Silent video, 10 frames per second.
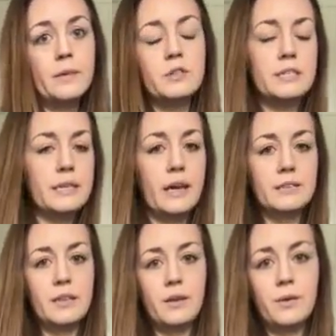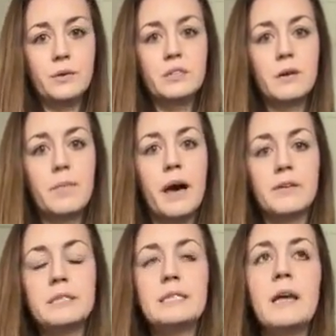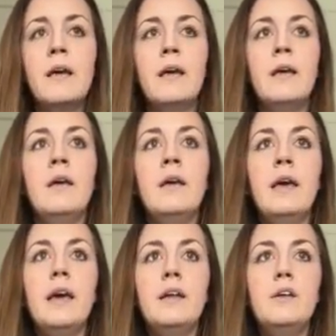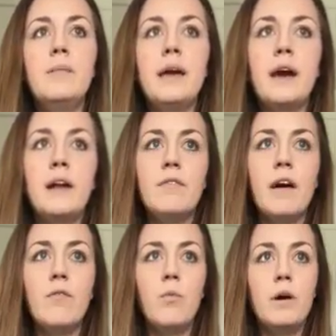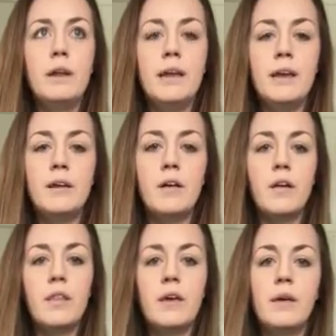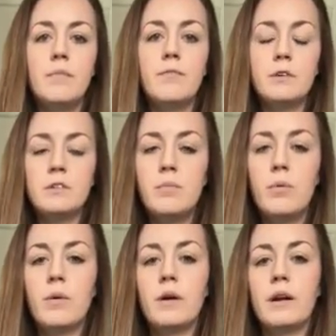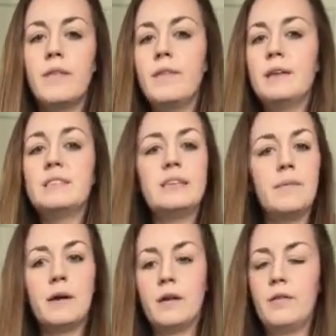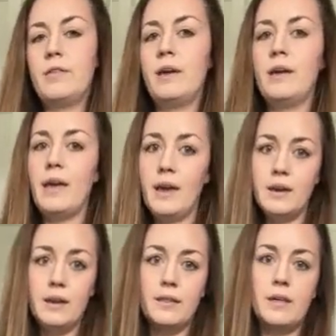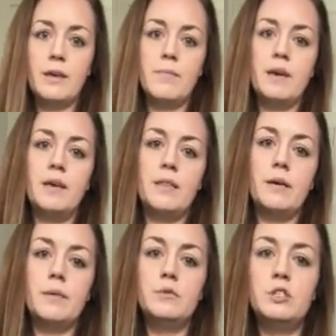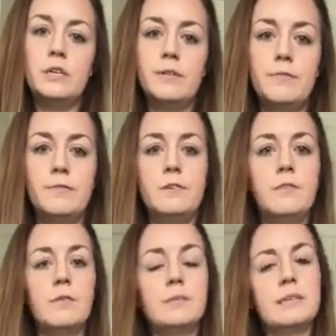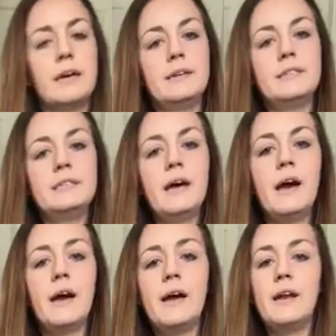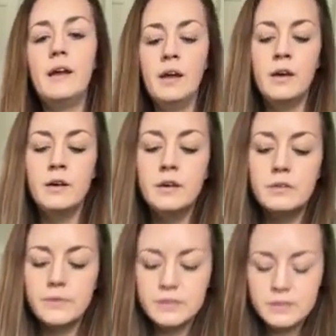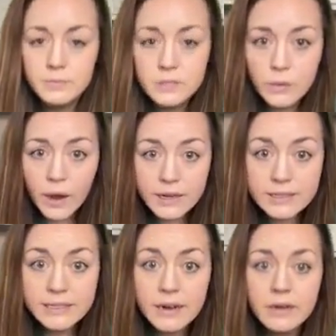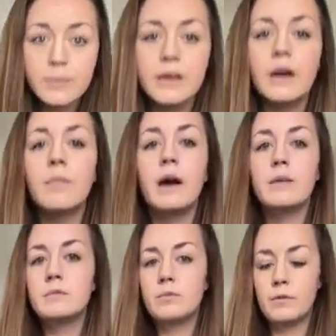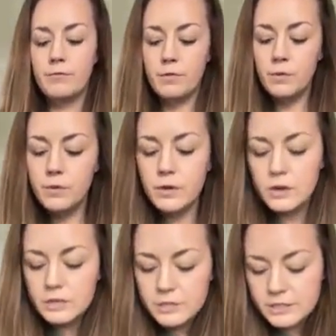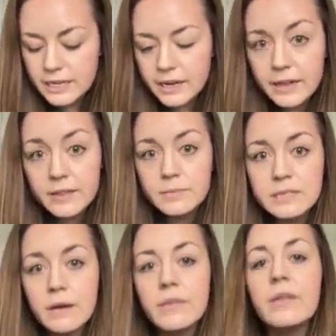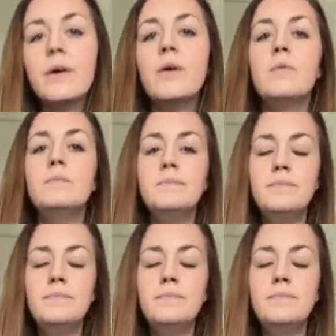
them just in case they do lose their balance. And you may kind of have one hand on them for support, and then same kind of thing, handing them, making them shift from side to side, doing some squats down to pick up items from the floor, or just handing them down low.